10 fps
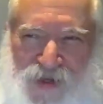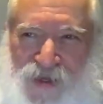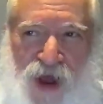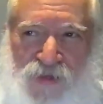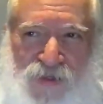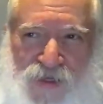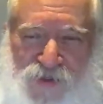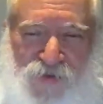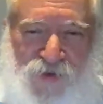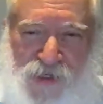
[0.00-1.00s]
but Iran
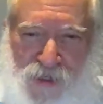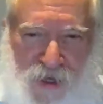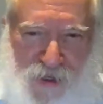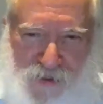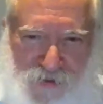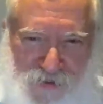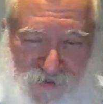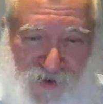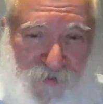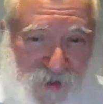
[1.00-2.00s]
doesn't
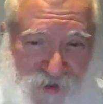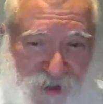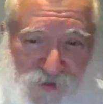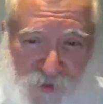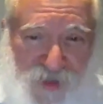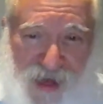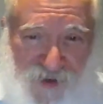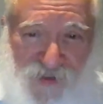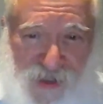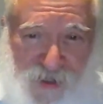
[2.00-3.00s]
realize from just from
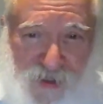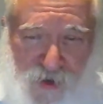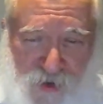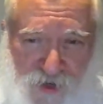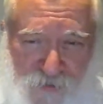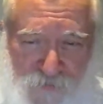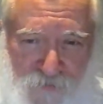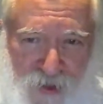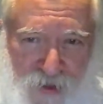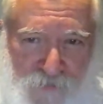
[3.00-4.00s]
that event alone,